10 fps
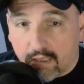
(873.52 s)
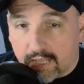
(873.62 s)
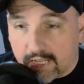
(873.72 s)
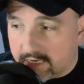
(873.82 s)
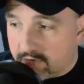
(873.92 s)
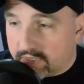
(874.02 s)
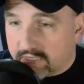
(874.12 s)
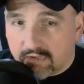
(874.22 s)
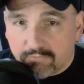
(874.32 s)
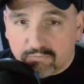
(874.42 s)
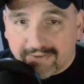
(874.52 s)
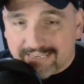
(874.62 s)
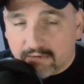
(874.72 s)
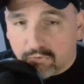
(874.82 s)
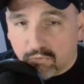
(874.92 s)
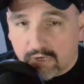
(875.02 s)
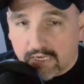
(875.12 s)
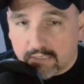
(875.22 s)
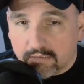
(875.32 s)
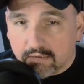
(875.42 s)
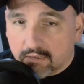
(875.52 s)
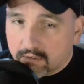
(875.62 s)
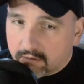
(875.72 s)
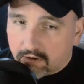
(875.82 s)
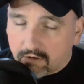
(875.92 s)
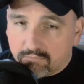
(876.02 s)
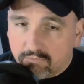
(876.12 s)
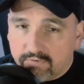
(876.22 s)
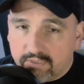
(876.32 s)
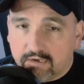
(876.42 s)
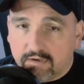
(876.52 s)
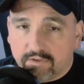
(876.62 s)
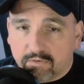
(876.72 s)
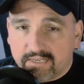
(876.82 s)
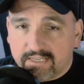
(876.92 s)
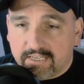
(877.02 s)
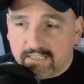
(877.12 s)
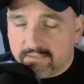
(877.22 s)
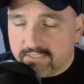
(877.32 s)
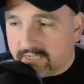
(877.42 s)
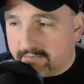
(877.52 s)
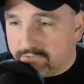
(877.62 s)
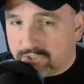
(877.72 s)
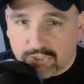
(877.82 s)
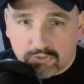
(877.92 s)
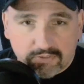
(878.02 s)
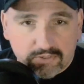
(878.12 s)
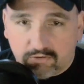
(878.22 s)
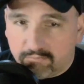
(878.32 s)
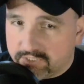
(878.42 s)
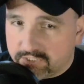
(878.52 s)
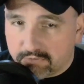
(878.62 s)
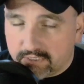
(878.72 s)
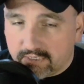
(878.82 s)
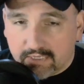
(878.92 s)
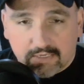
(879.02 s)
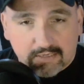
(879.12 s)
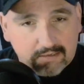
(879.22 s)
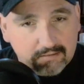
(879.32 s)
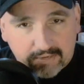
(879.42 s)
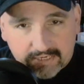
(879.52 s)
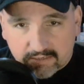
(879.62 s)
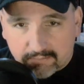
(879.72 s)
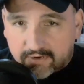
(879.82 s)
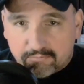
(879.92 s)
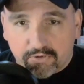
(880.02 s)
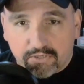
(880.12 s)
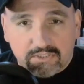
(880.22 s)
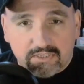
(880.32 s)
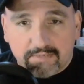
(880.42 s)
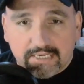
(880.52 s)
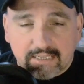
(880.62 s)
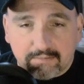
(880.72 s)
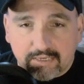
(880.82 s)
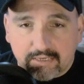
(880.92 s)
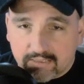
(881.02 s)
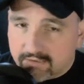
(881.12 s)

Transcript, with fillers: And here we come to my number one horror movie of the 2010s, and I'm sure it's no mystery based upon what you see behind me.